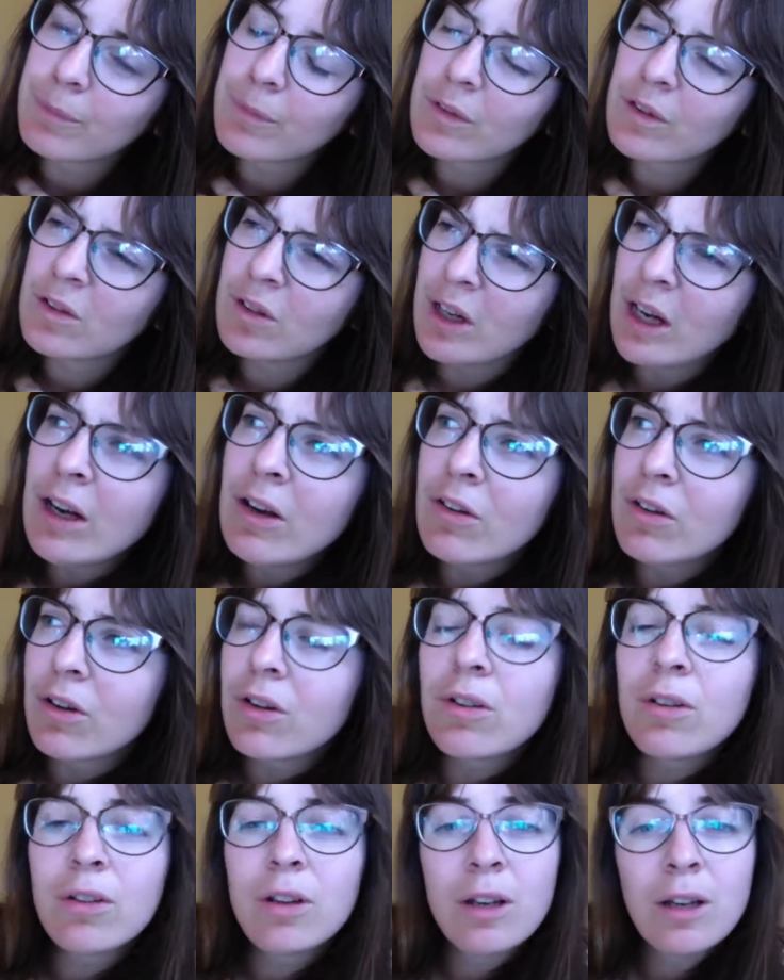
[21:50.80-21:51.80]

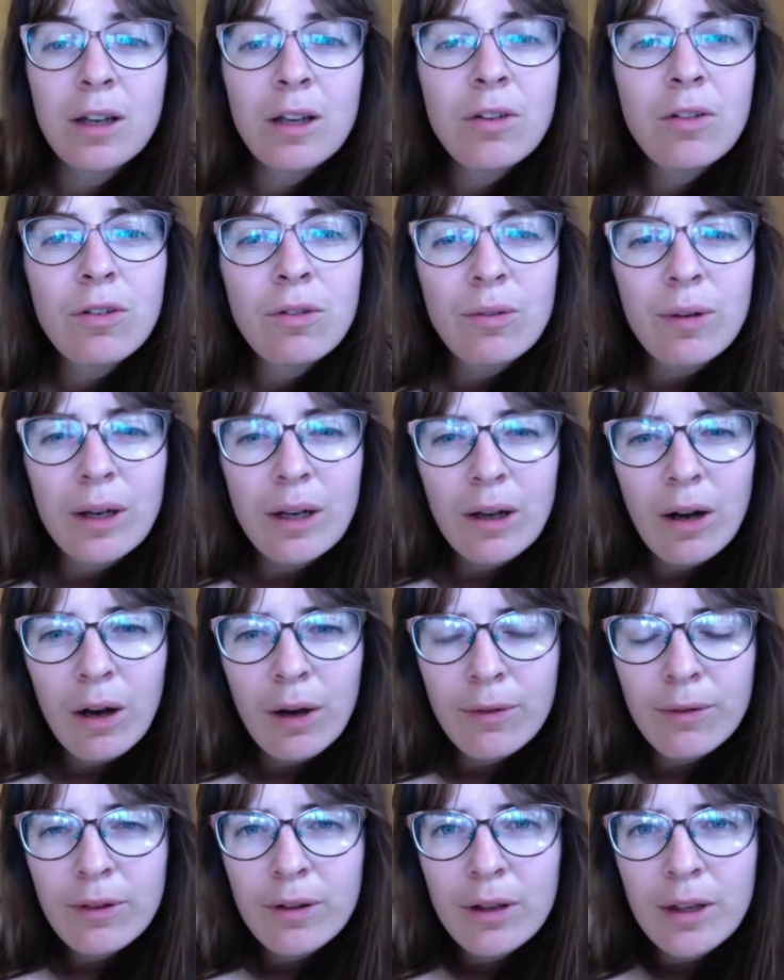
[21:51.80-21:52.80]
changes in history
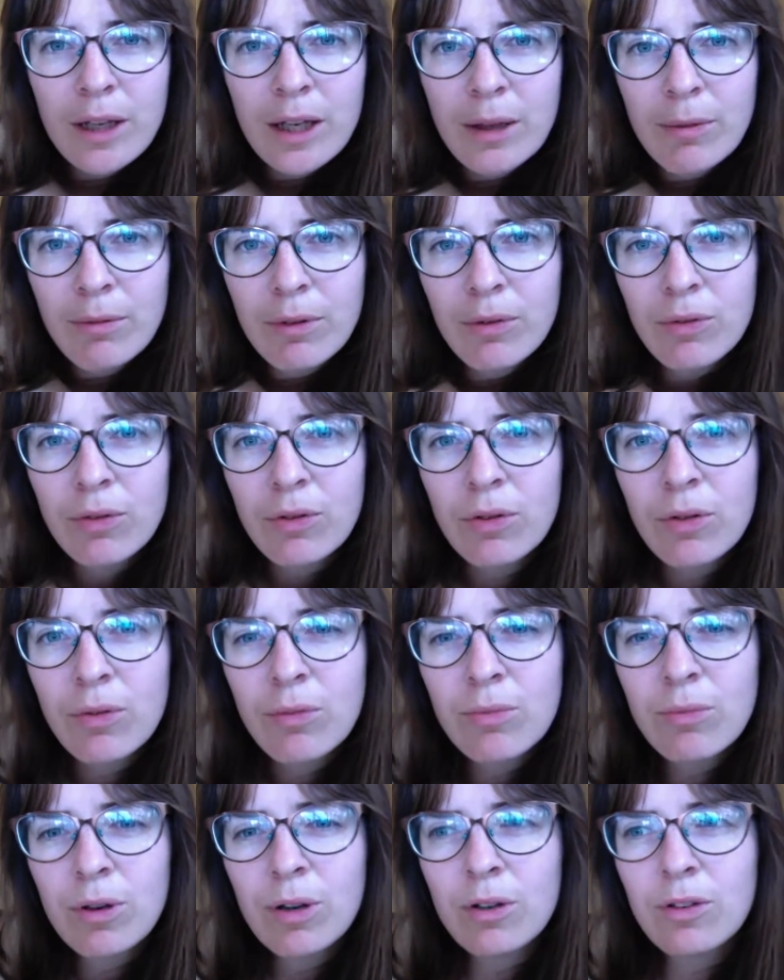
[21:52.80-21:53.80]
often came with
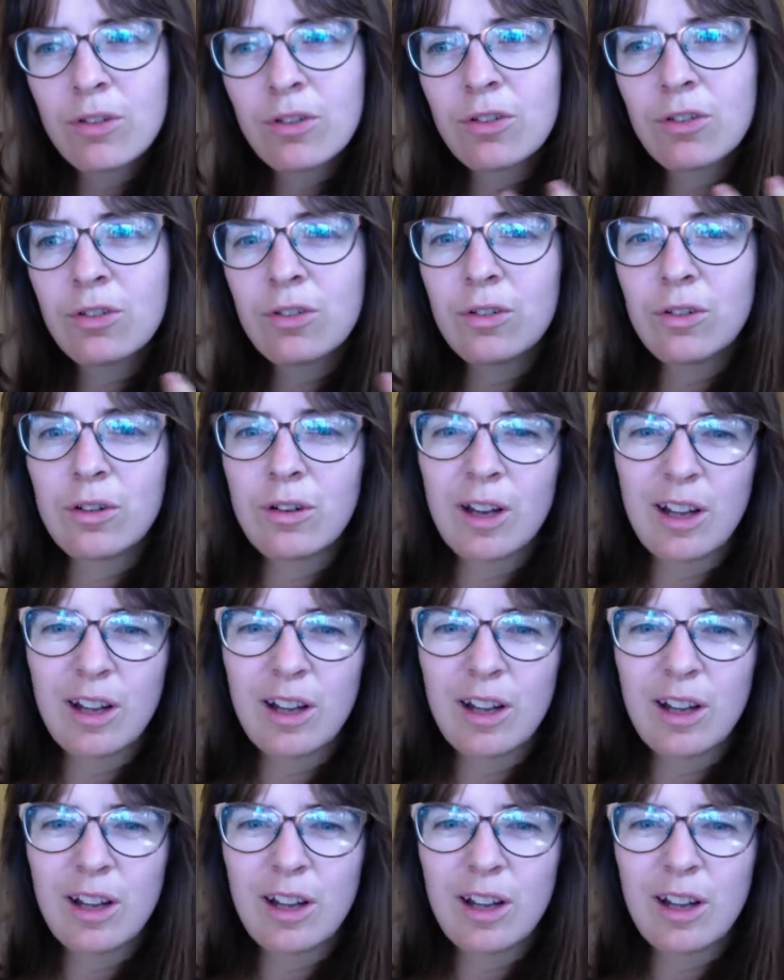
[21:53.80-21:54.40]
so much